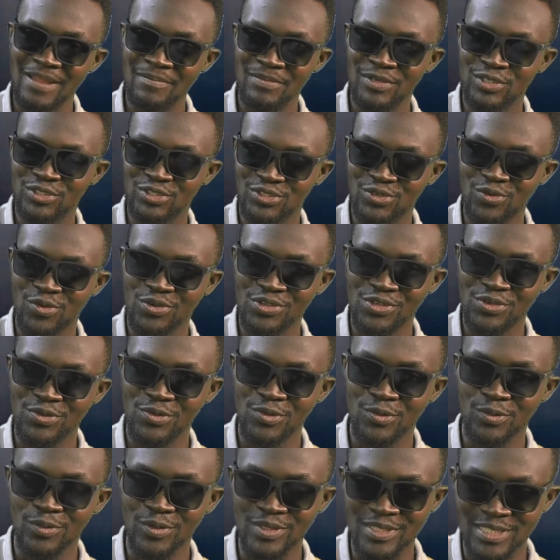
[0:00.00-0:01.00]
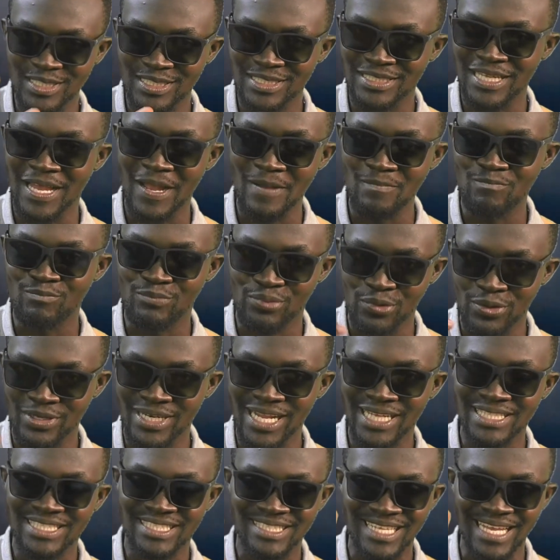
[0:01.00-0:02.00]
me show you some
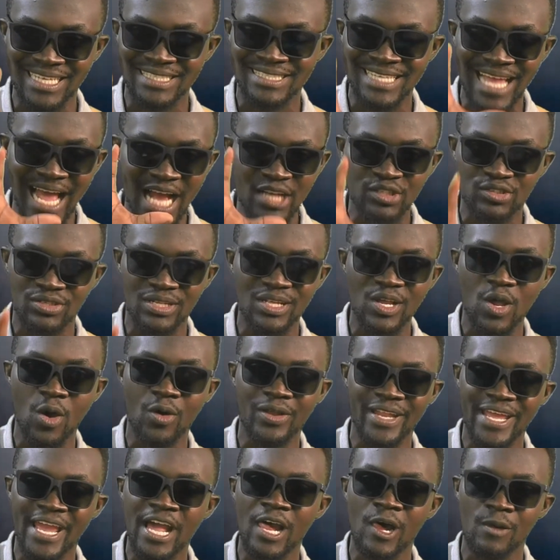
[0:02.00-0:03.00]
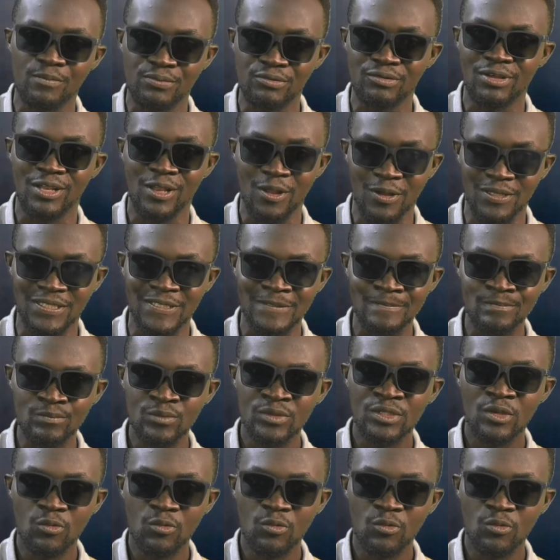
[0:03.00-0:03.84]
products that's actually going to help you a lot.